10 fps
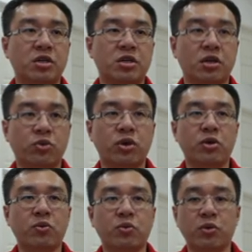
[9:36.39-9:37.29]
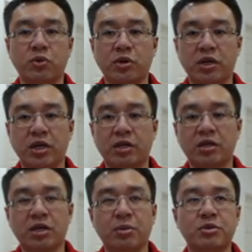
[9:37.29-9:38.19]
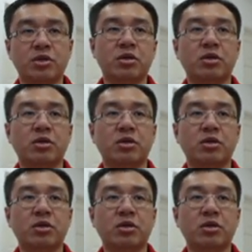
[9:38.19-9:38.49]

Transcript: the queen will again capture